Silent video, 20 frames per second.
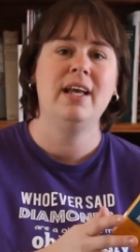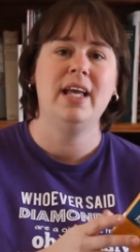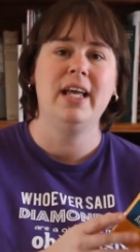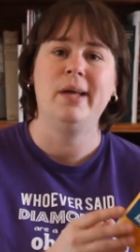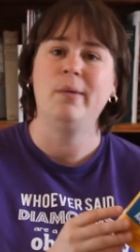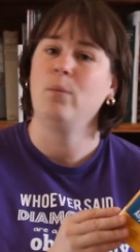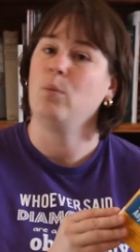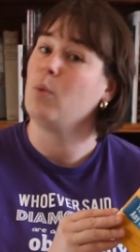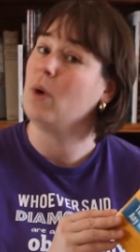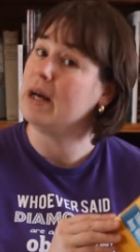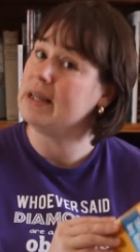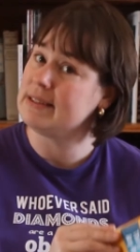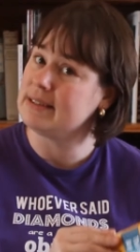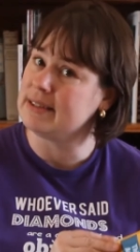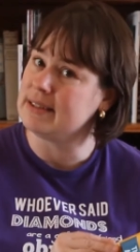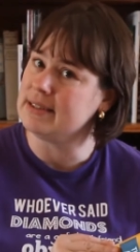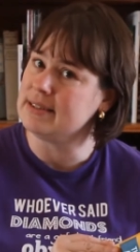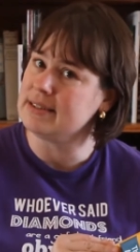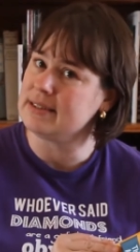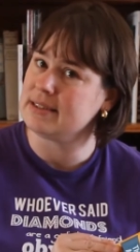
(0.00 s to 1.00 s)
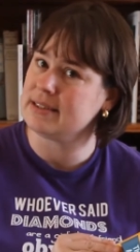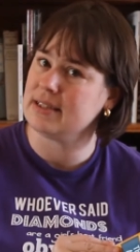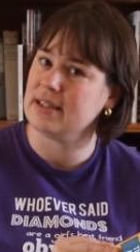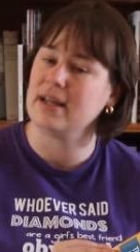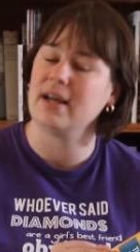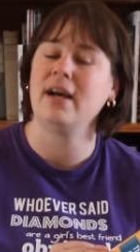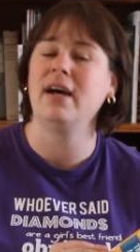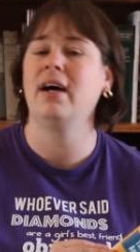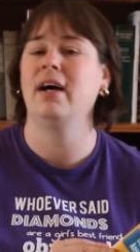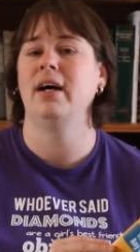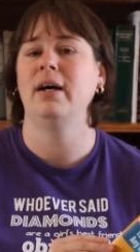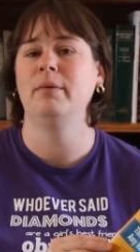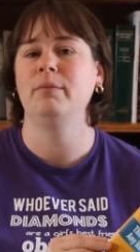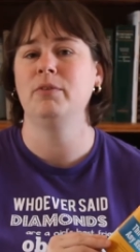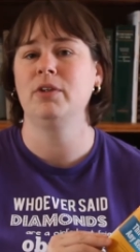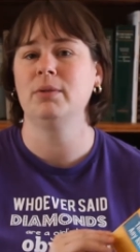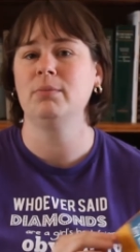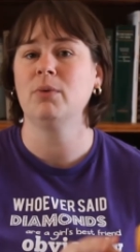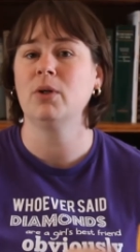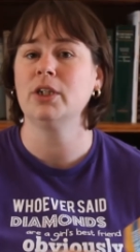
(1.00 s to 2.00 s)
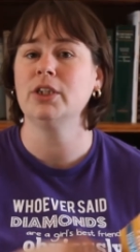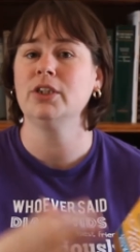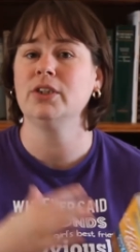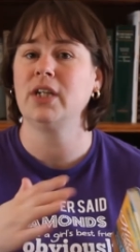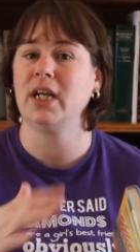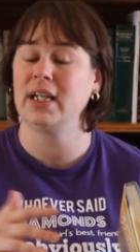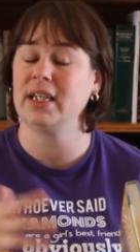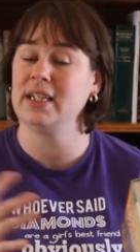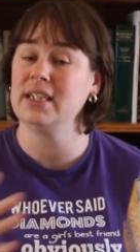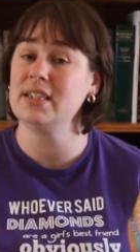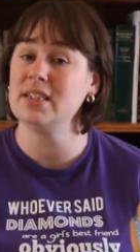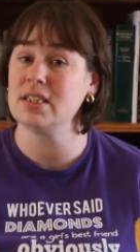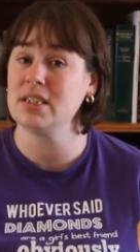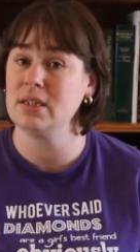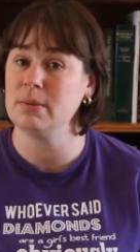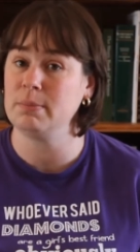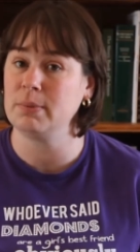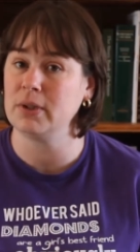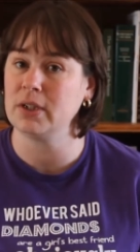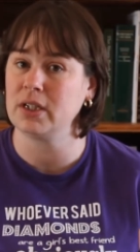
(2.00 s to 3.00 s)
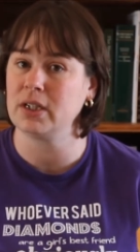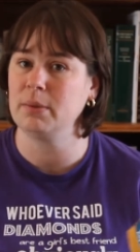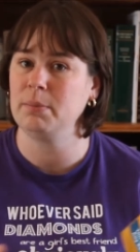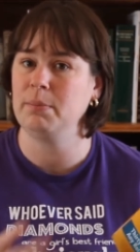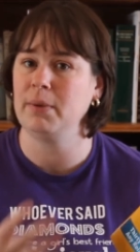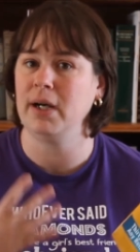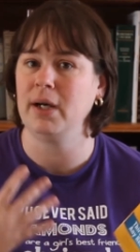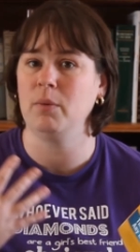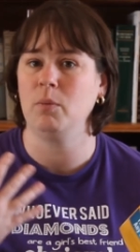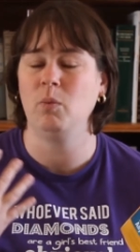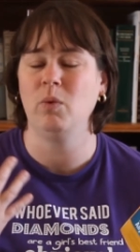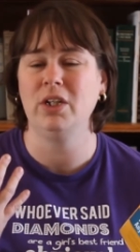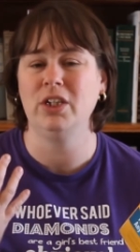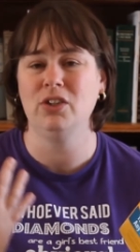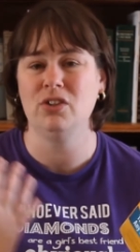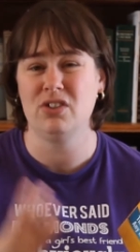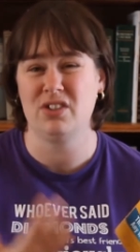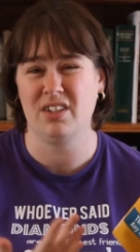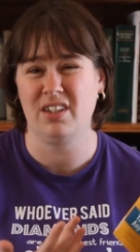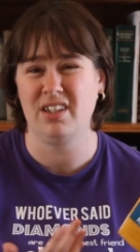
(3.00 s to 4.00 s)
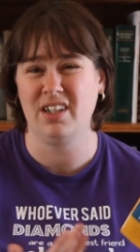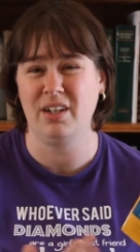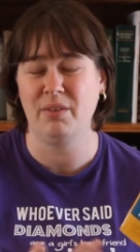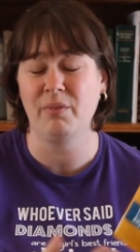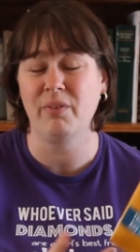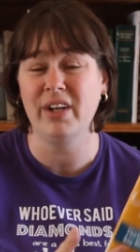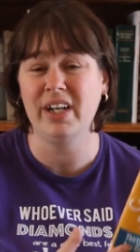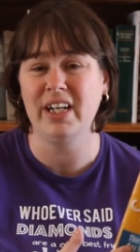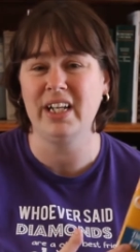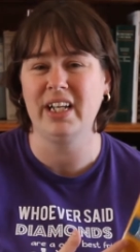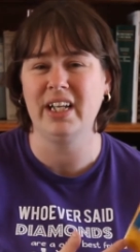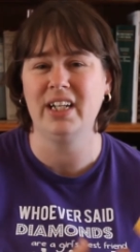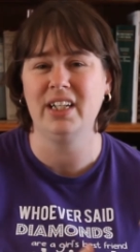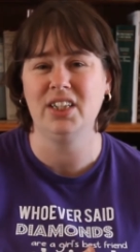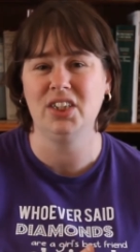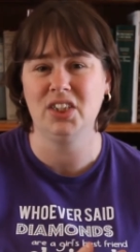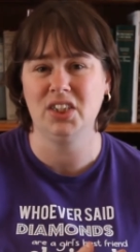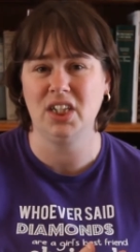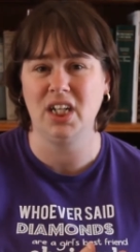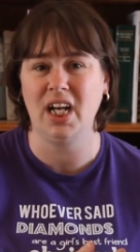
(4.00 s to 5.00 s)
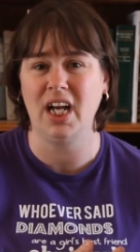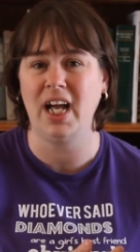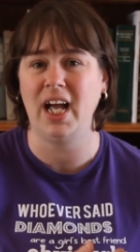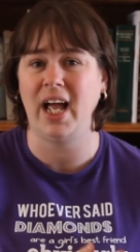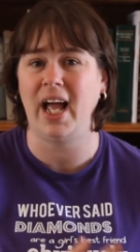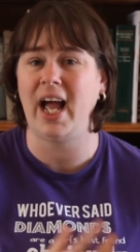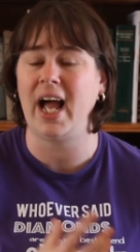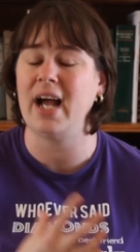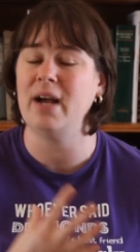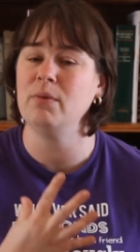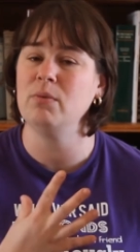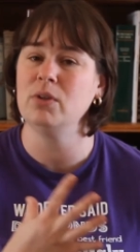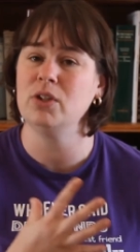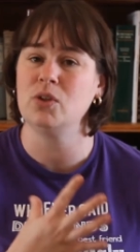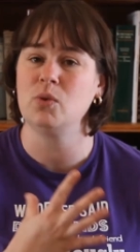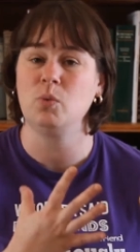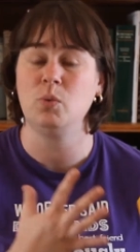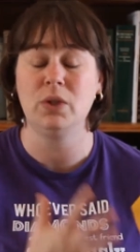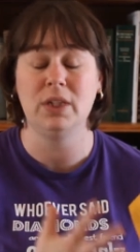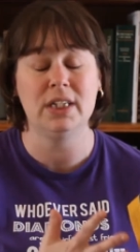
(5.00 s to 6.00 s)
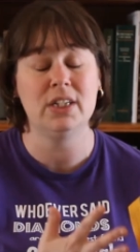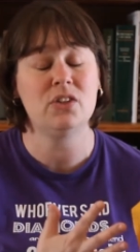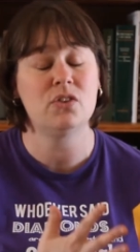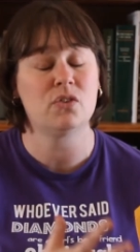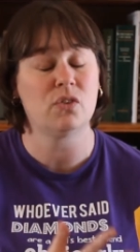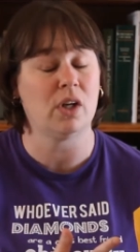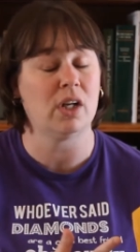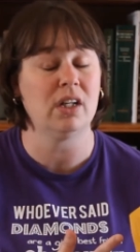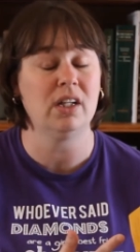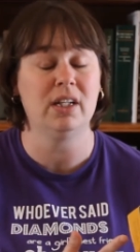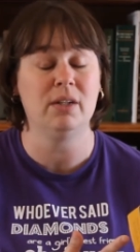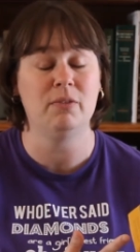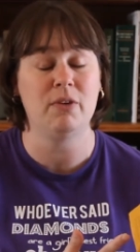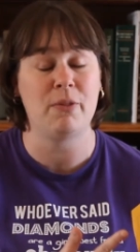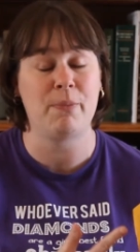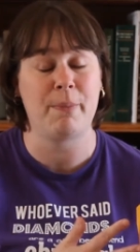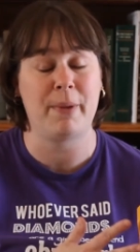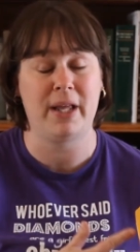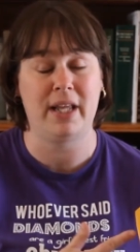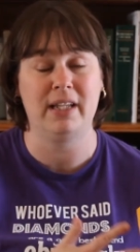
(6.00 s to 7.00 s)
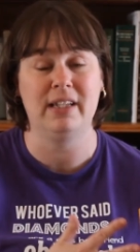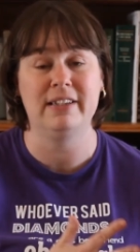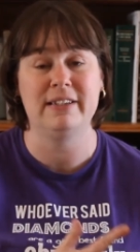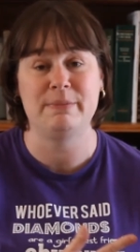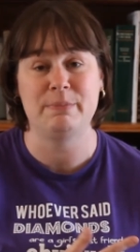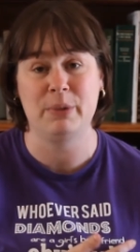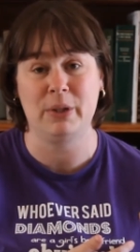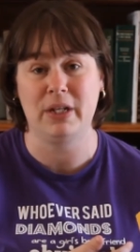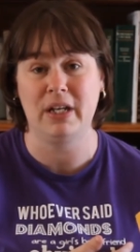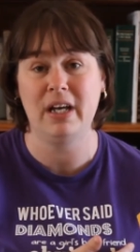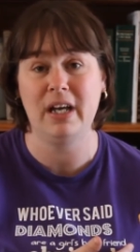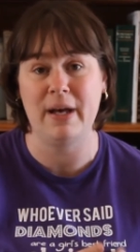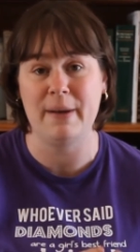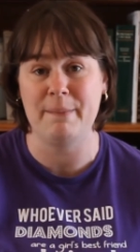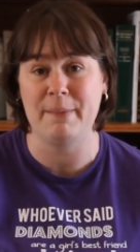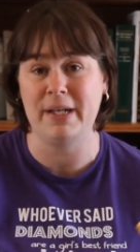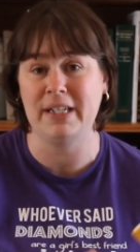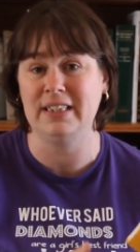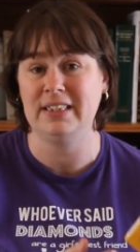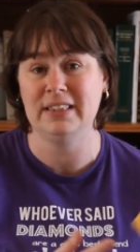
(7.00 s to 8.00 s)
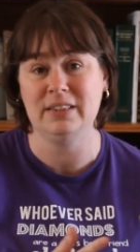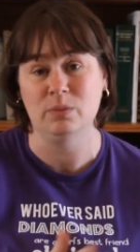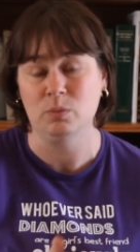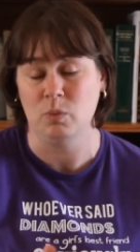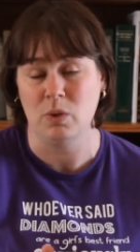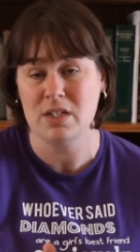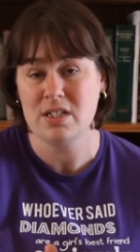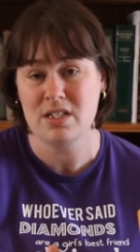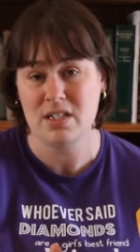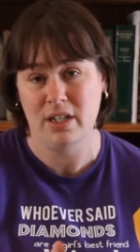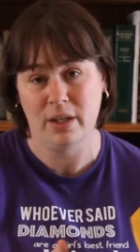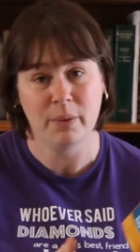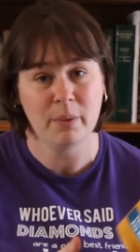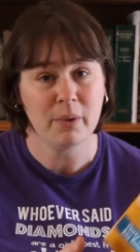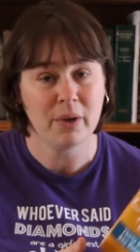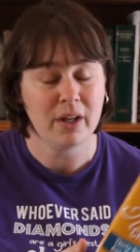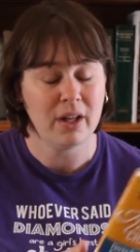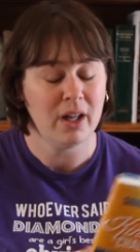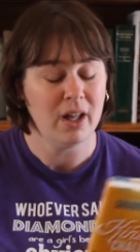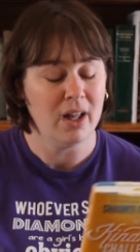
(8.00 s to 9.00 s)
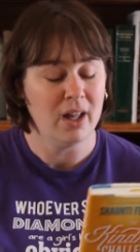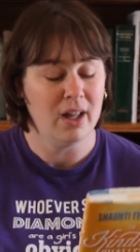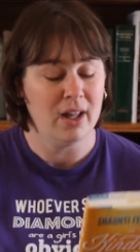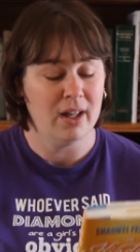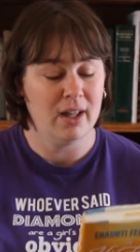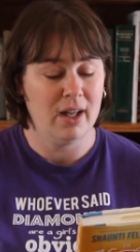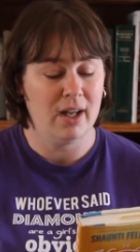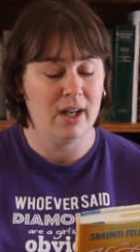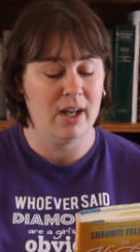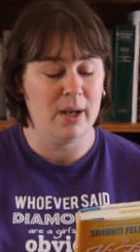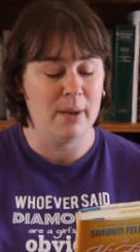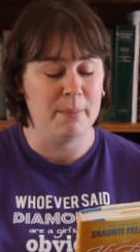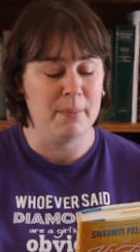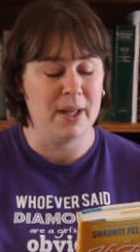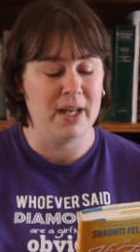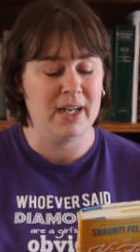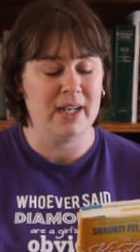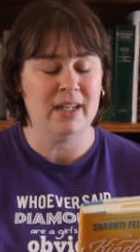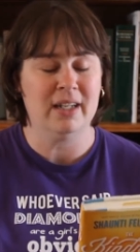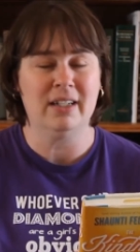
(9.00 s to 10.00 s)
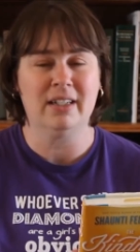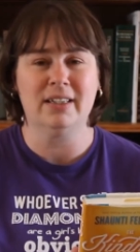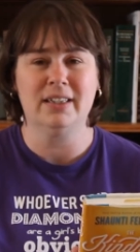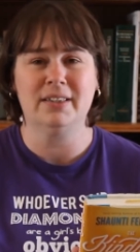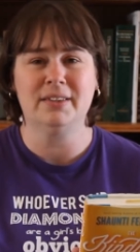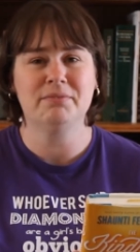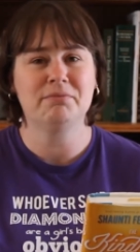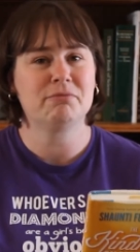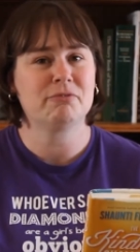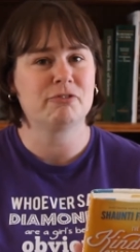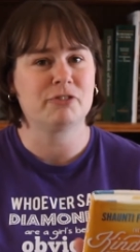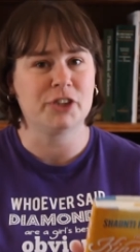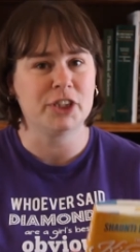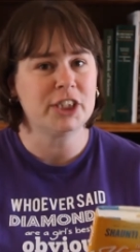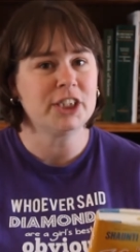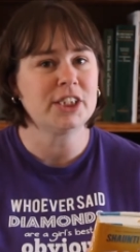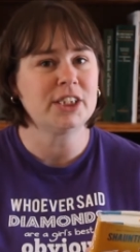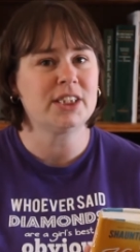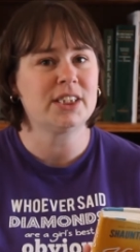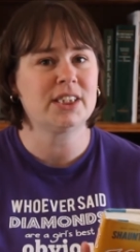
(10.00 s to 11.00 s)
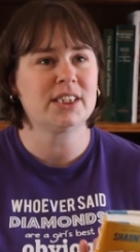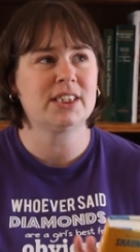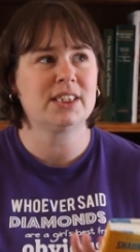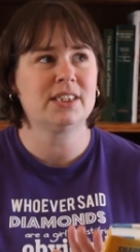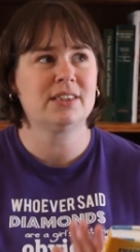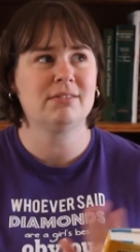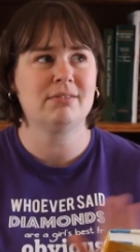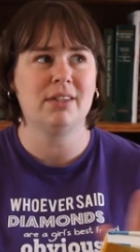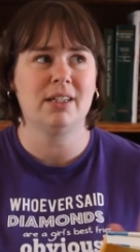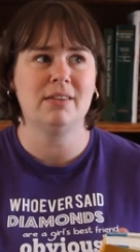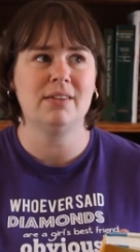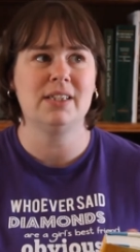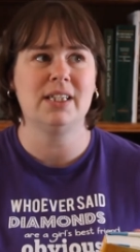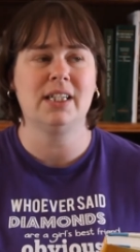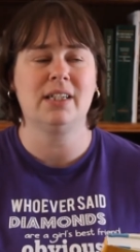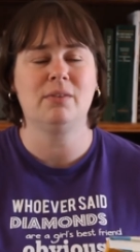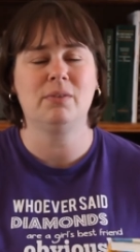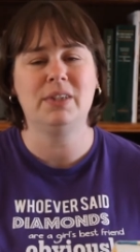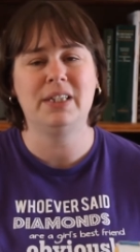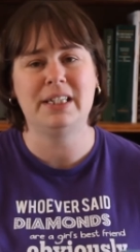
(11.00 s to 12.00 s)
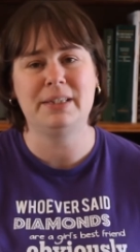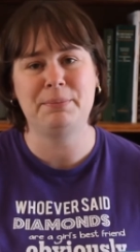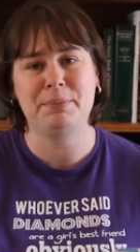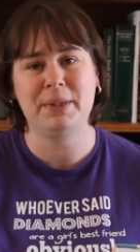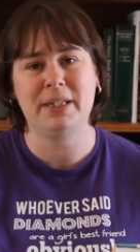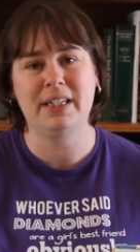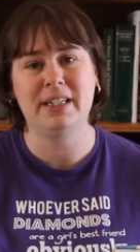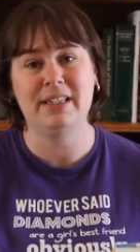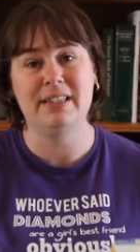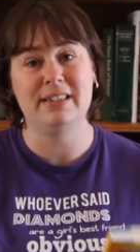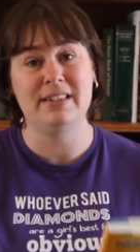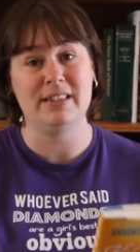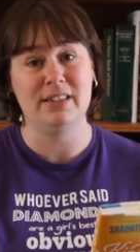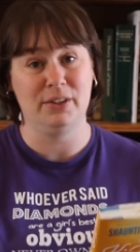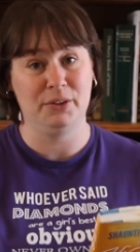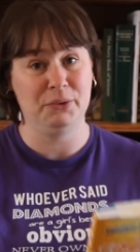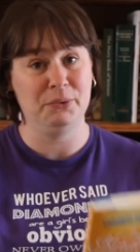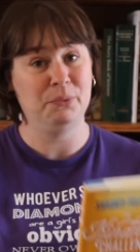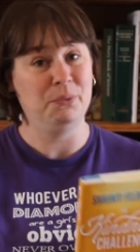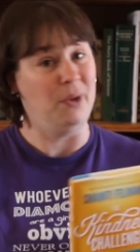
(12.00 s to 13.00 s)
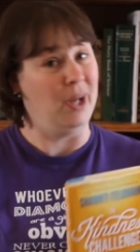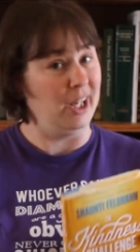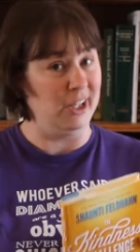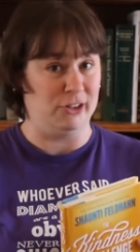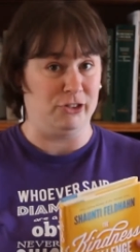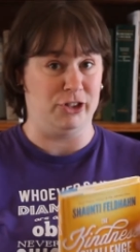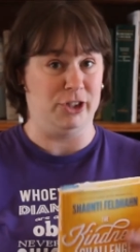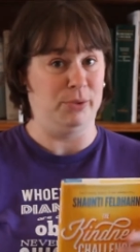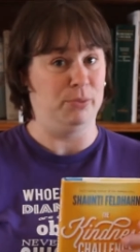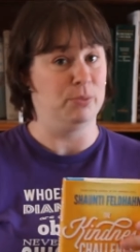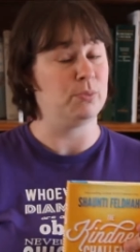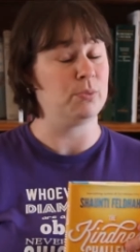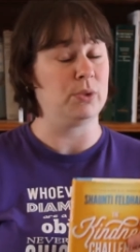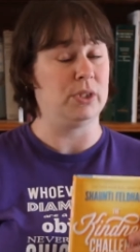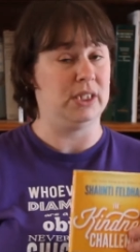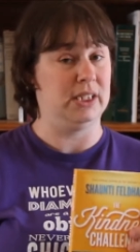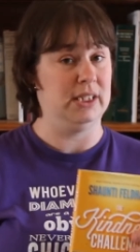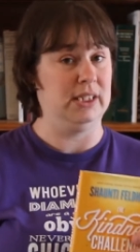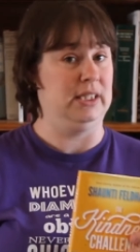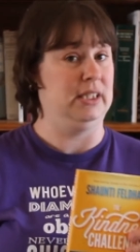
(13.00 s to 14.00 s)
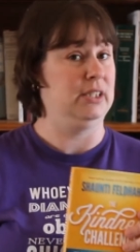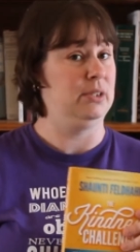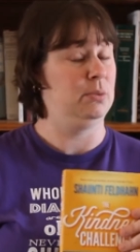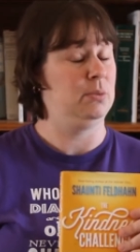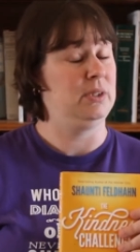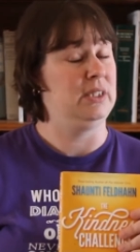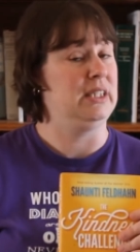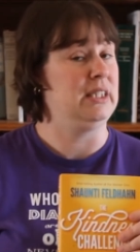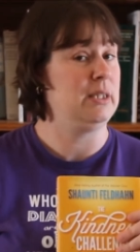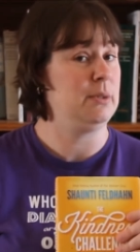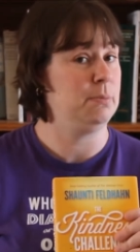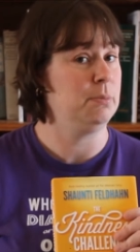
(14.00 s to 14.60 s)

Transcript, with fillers: It wasn't the more you got into the book, but when you started out reading it, I was really struggling with picking this book up. I didn't want to. And first, I was like, well, that's because you actually really need to read this